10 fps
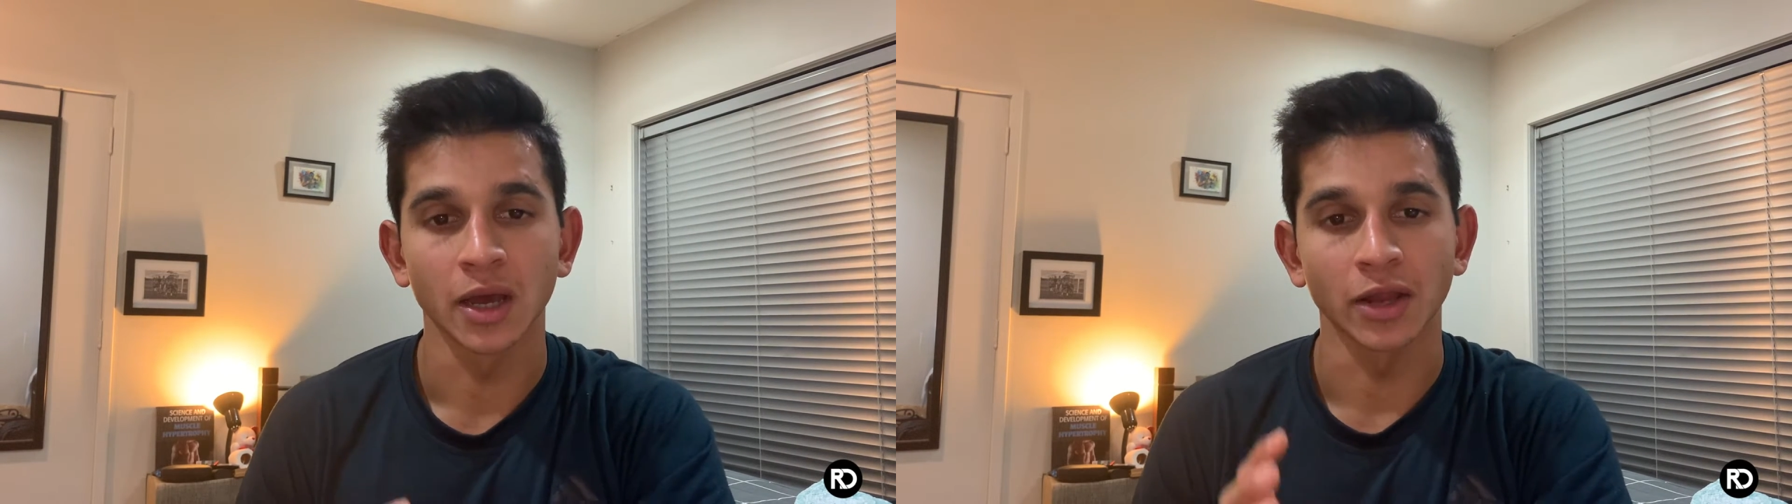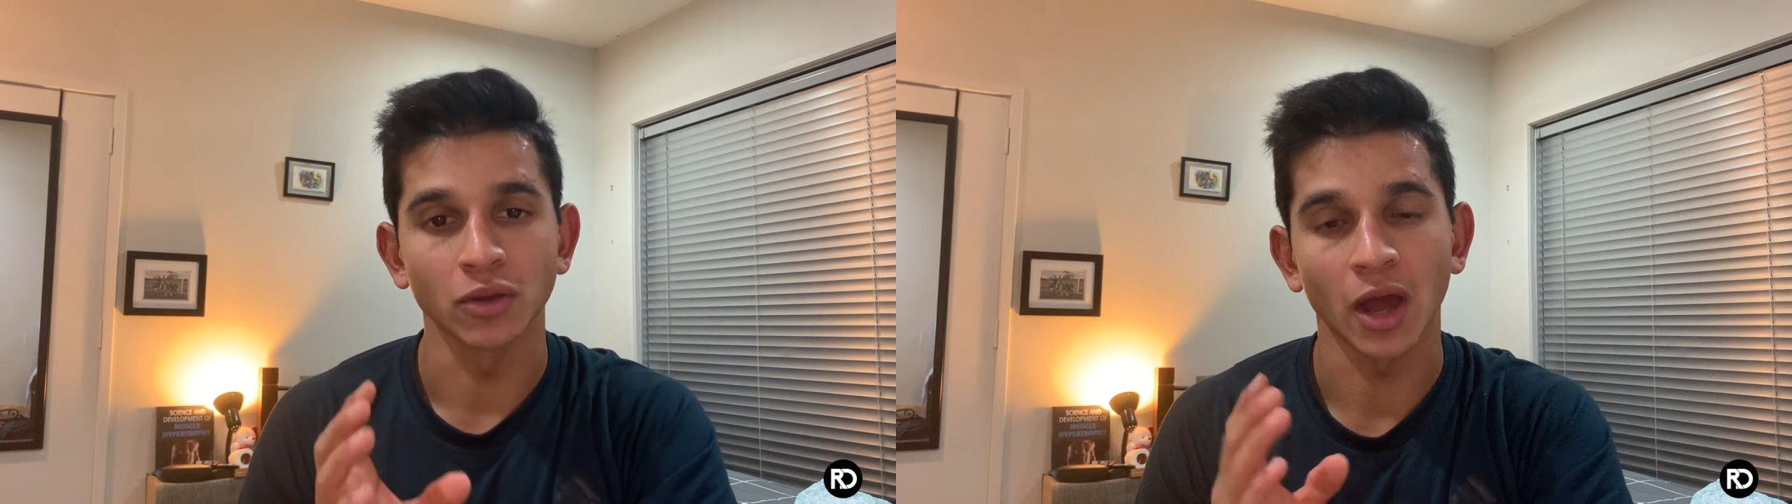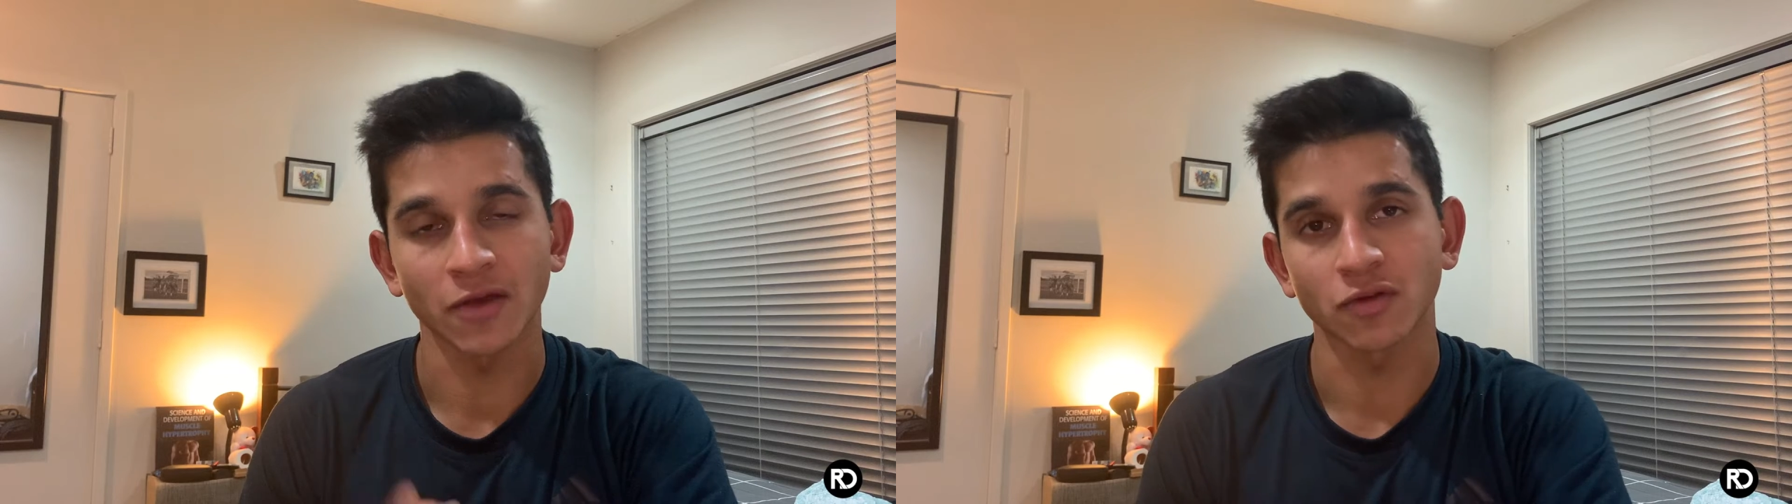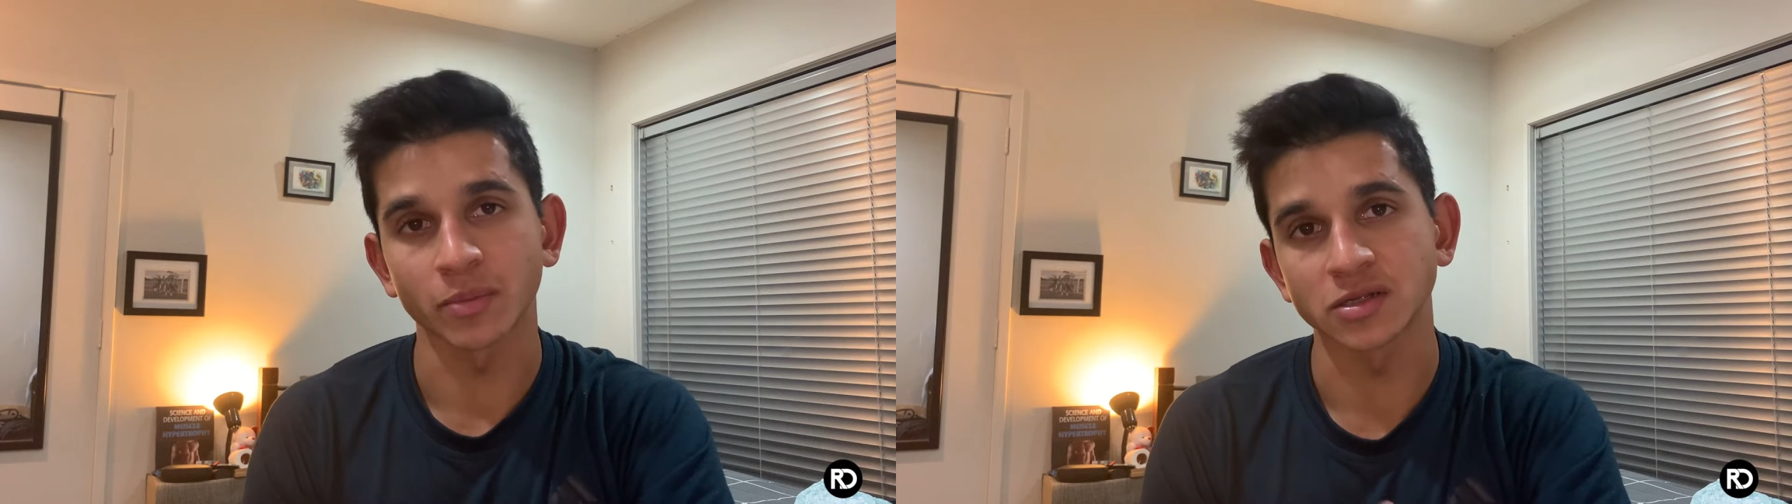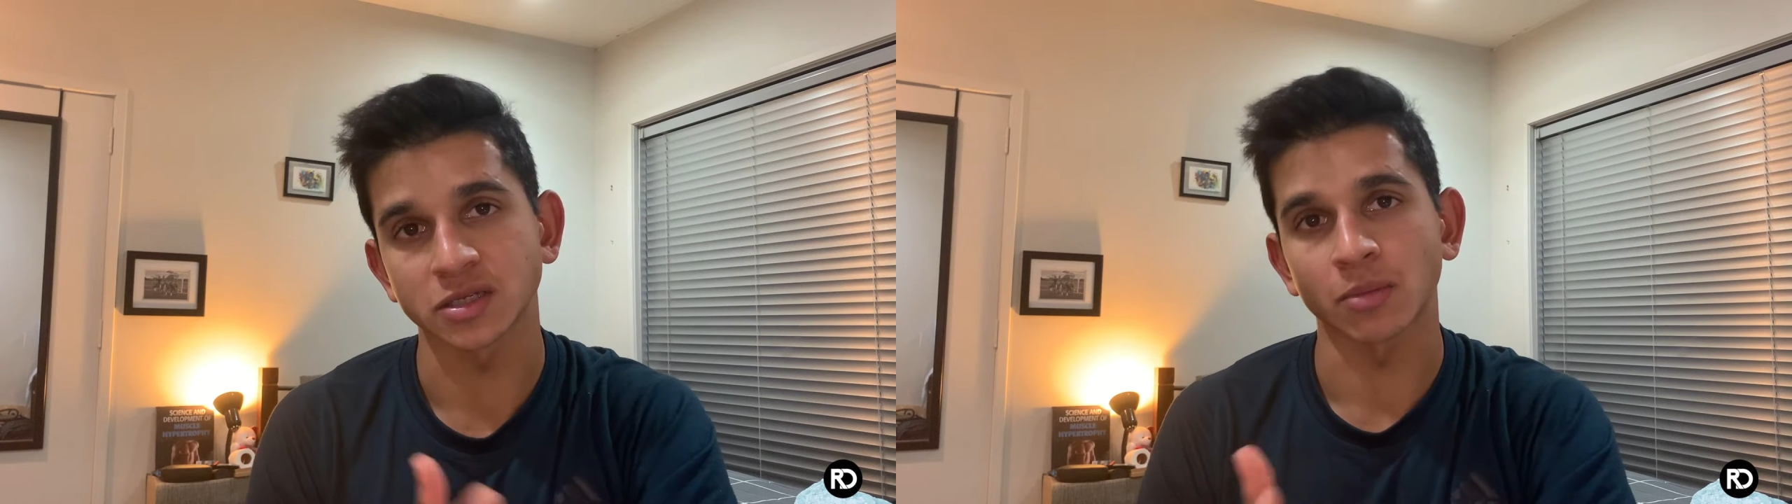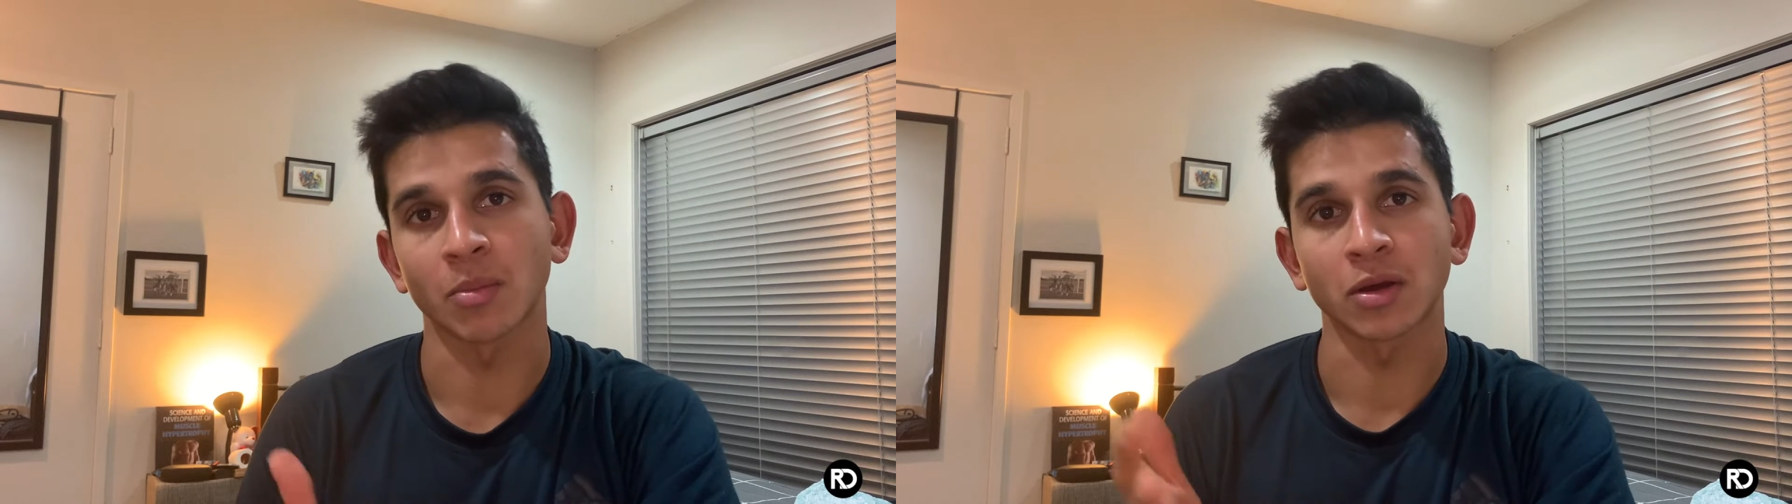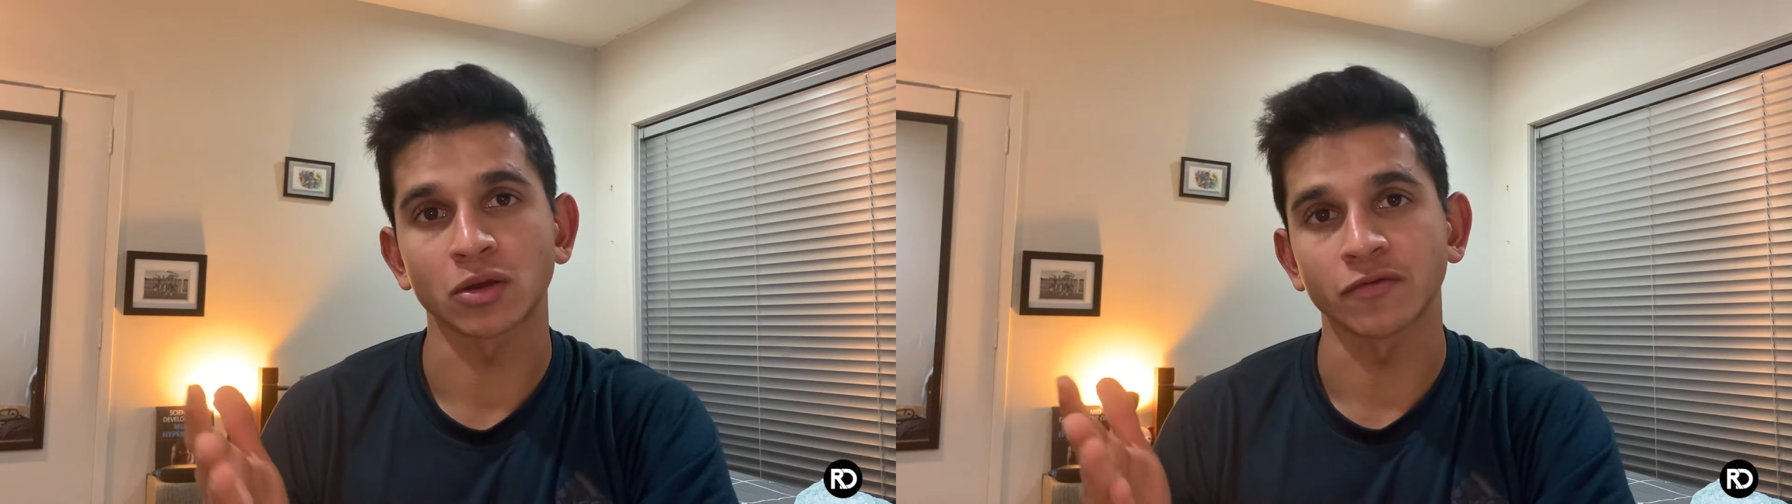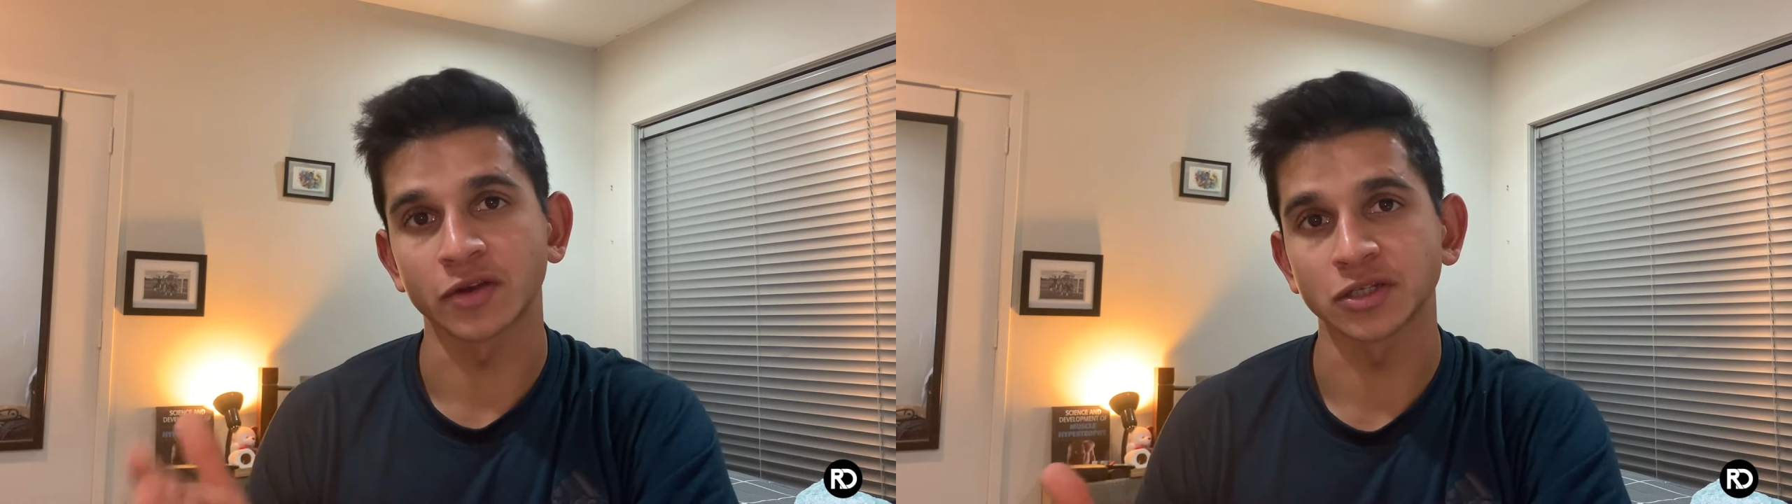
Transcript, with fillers: and you have to build some amount of